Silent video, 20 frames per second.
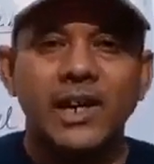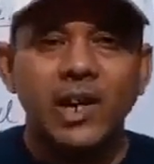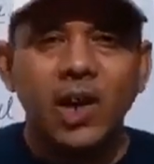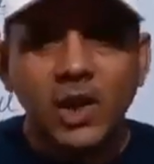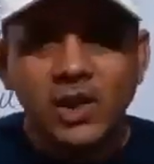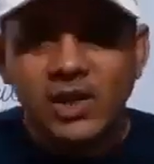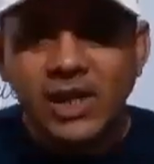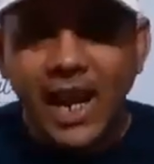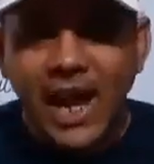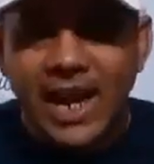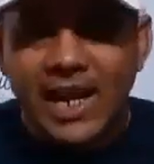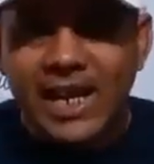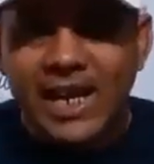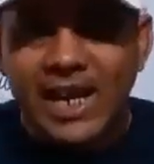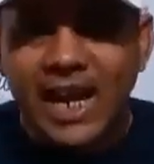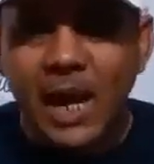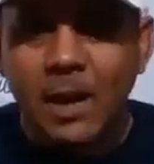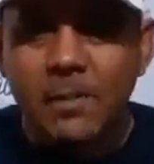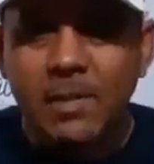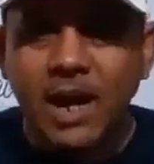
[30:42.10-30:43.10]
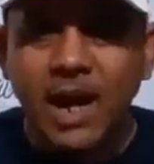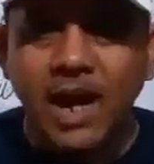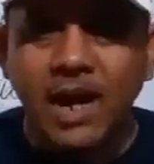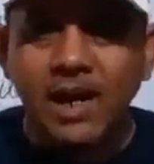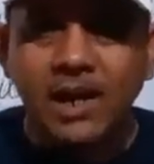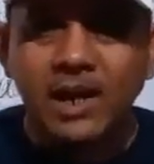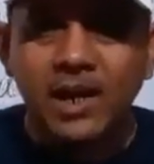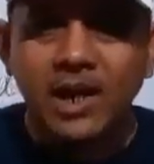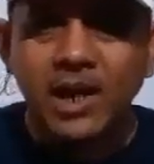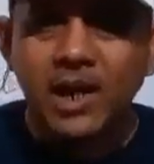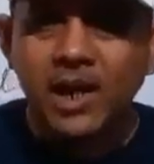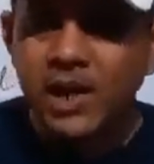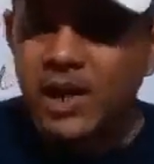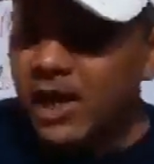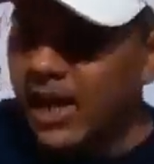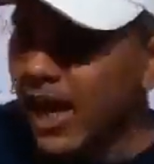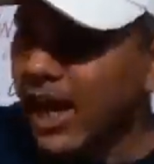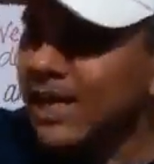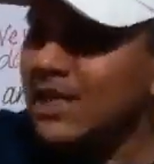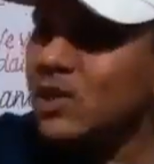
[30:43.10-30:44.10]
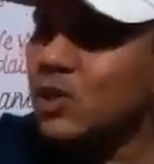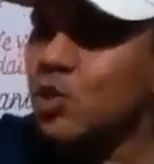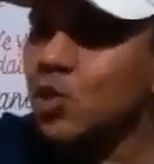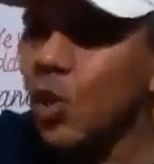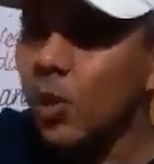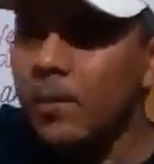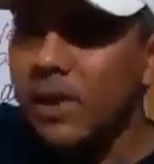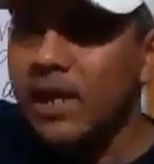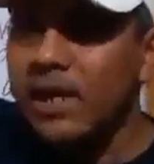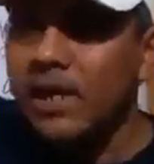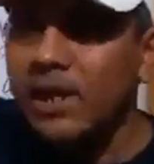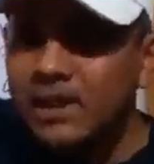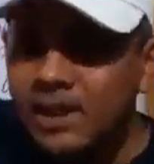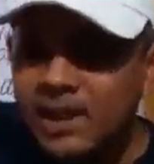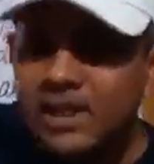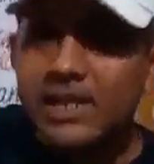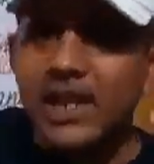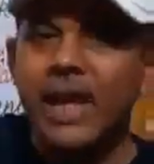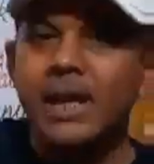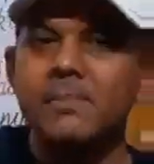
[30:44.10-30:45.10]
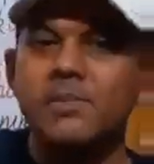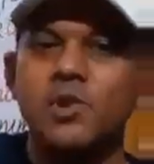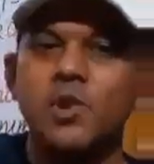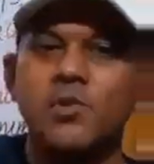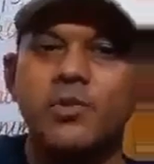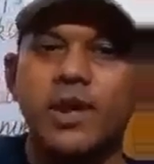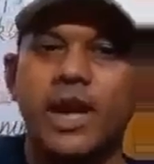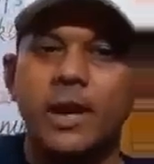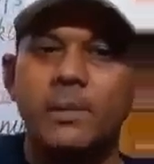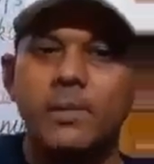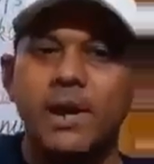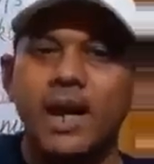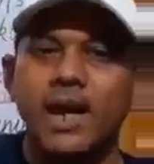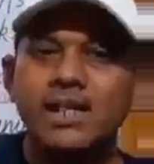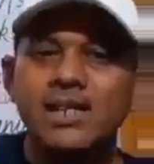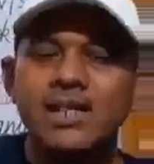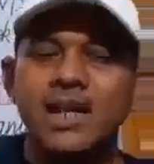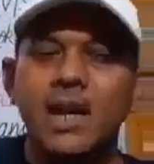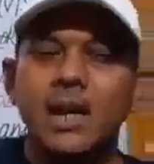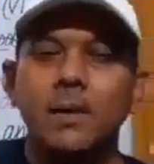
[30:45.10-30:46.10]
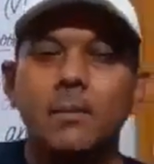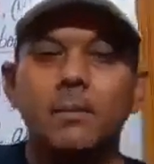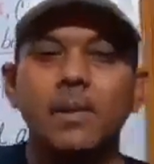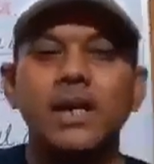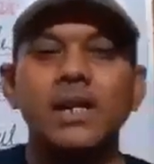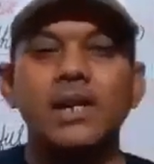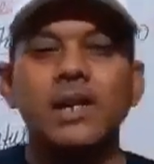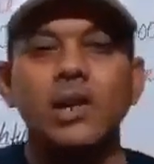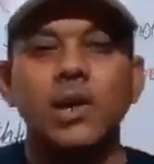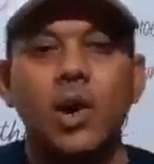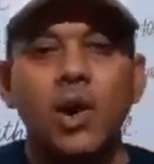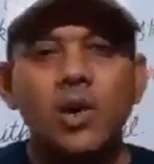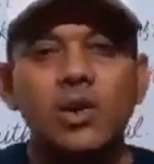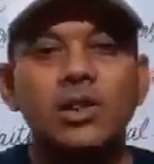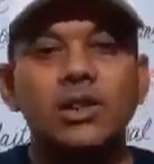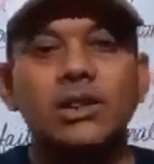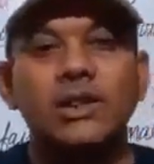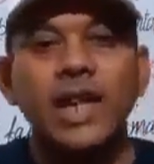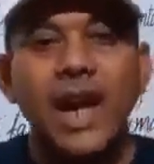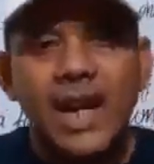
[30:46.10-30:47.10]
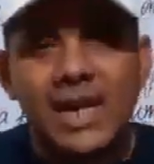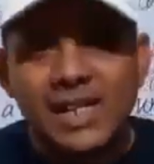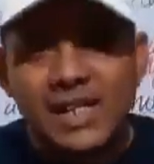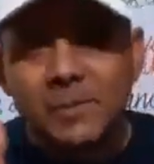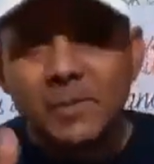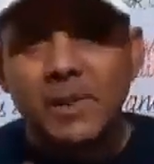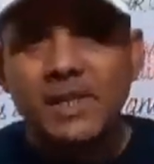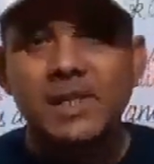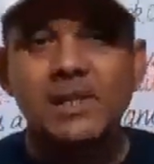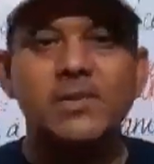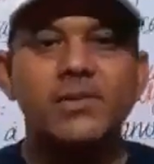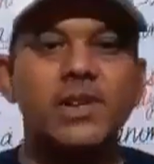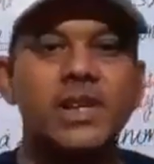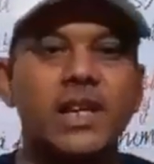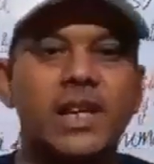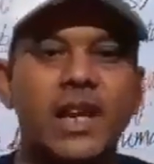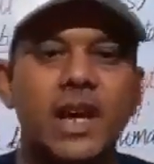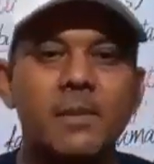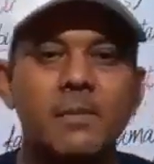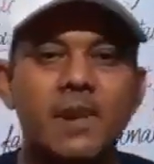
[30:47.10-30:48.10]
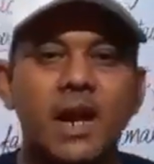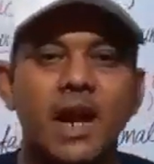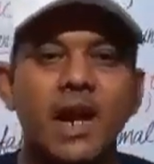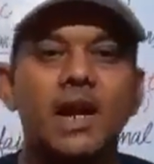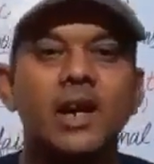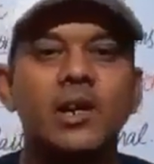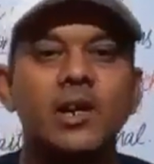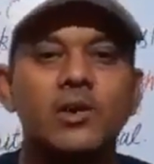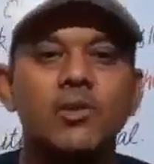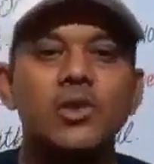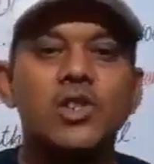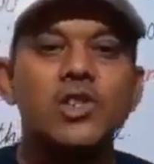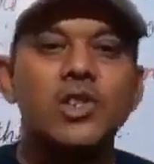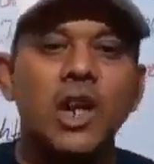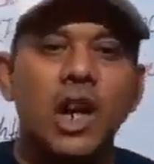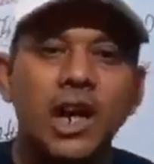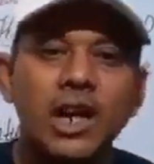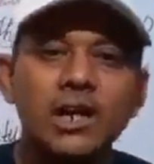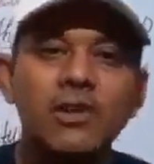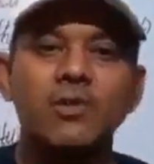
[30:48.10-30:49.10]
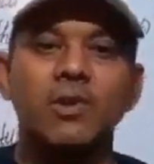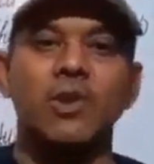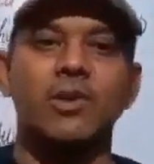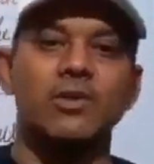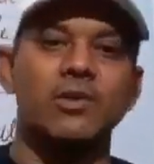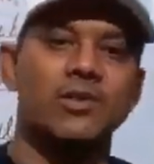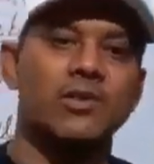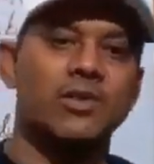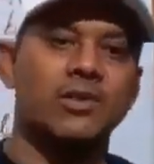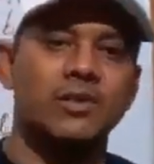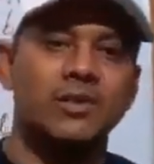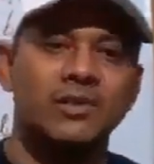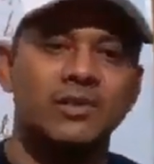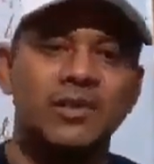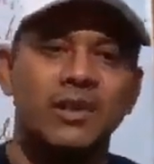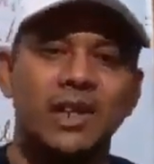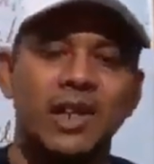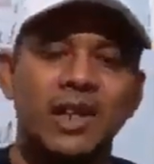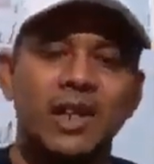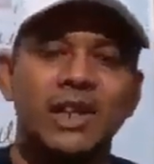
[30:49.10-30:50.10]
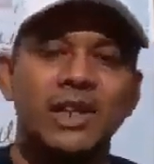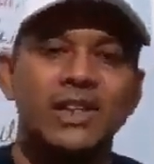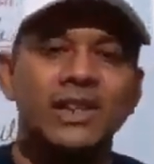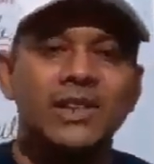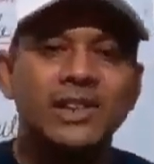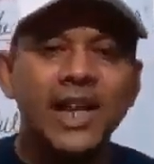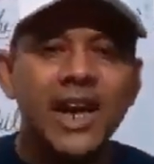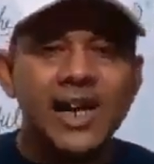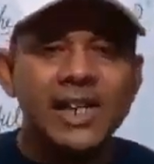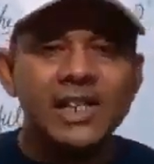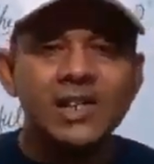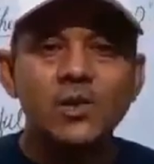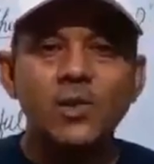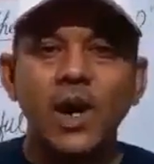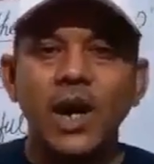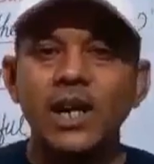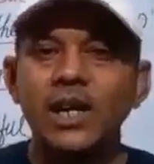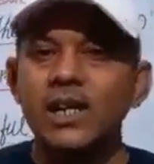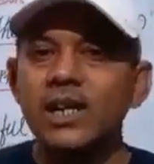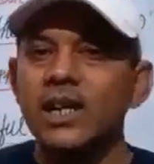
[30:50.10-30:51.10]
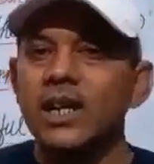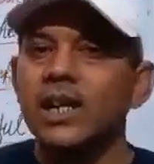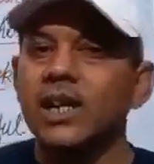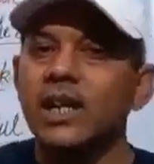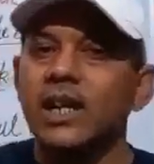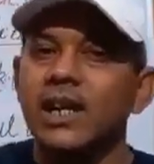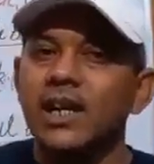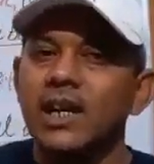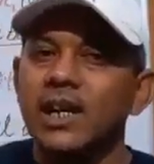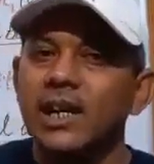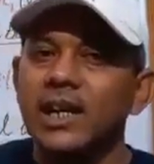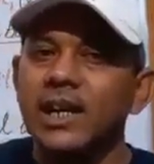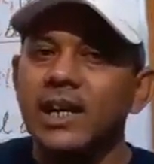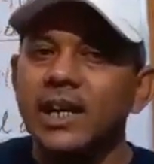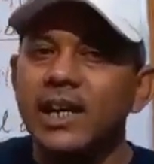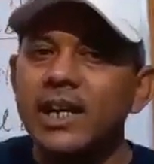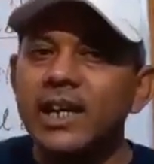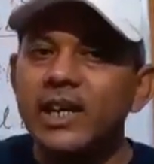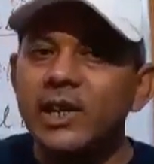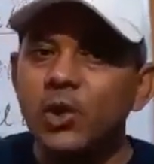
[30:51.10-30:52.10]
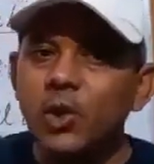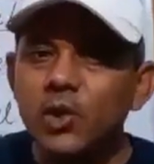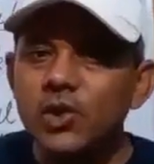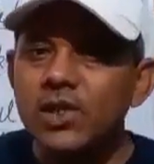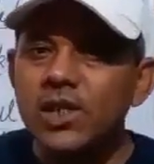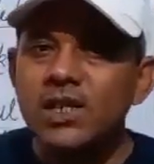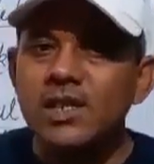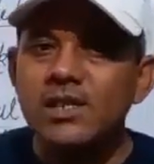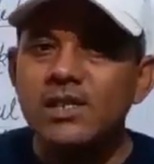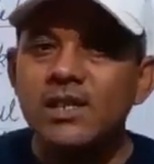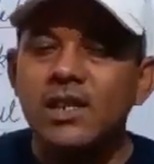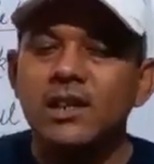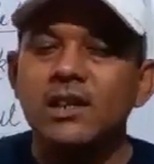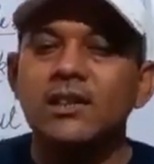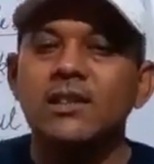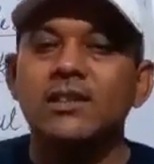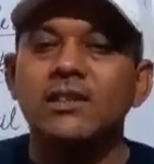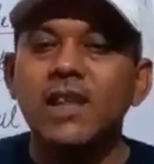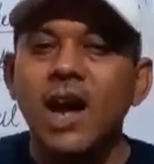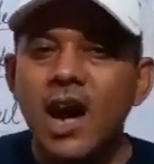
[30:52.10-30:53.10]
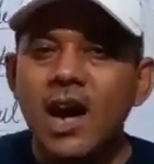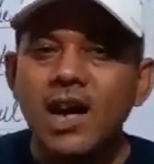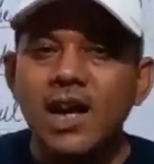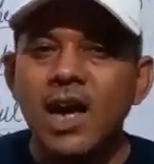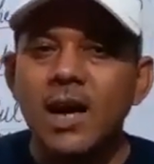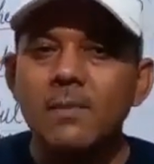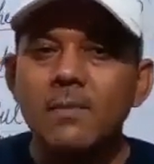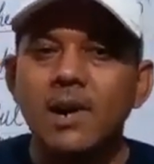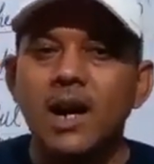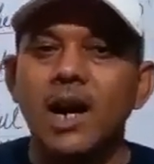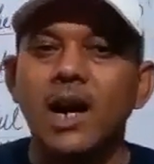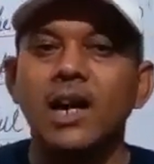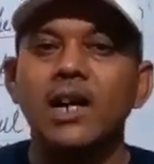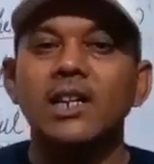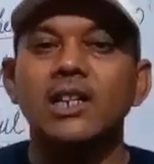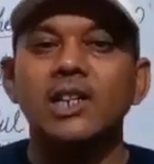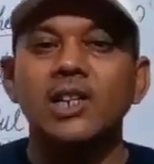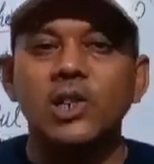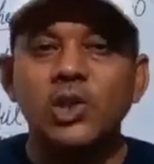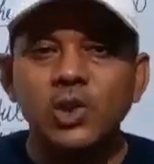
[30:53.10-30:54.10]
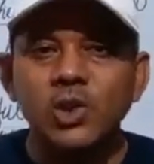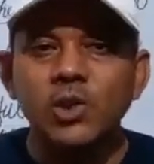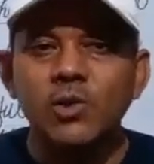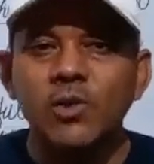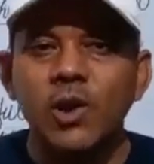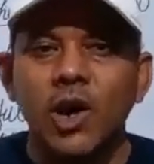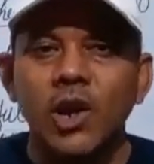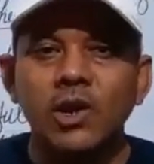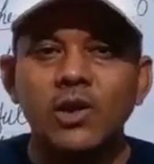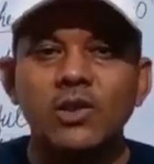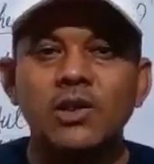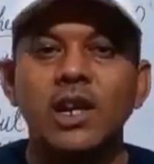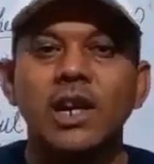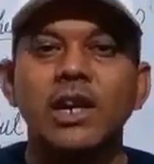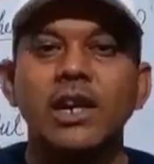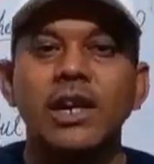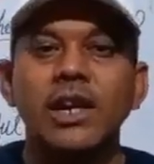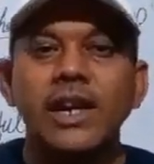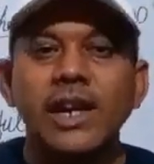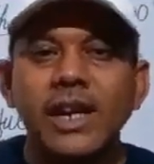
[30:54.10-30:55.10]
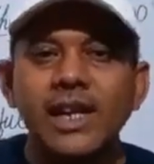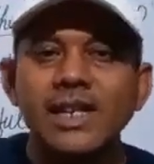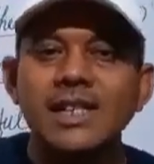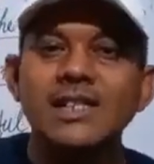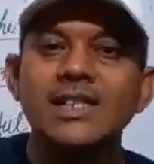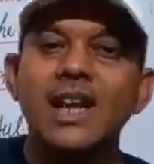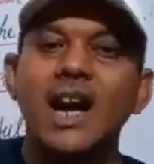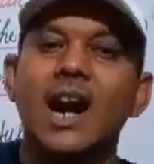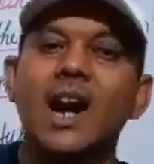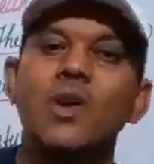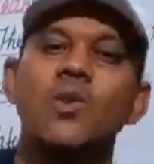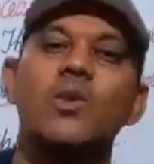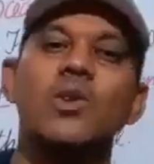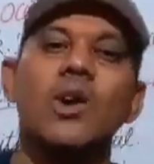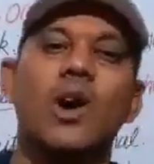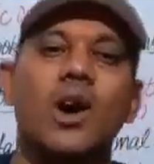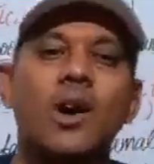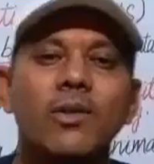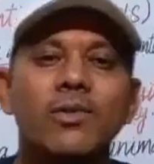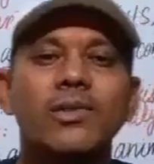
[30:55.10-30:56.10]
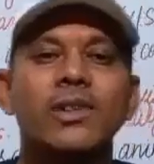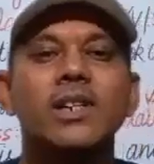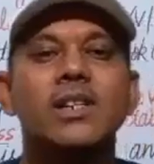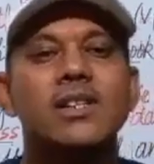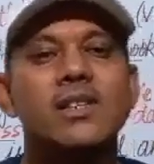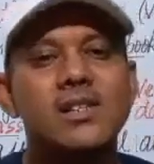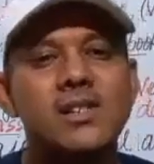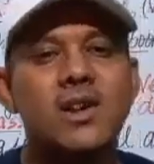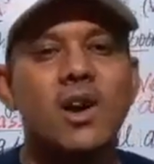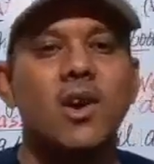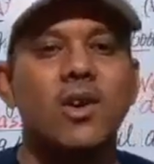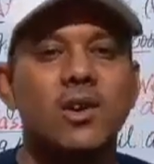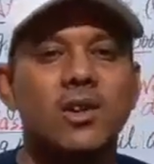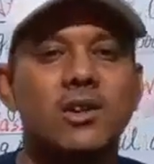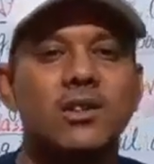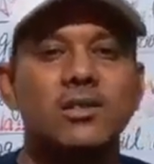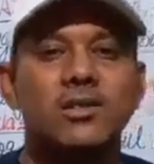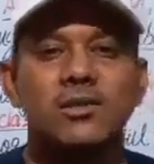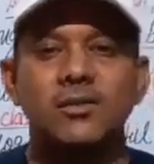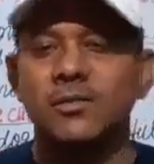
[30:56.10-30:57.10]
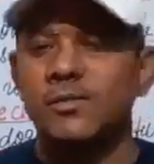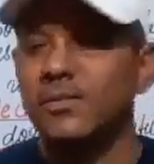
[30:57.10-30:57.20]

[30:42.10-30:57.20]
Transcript: Not any camera. He has so many other types of cameras, but not that specific camera which I want. That's why he uses the camera you want is out of stock.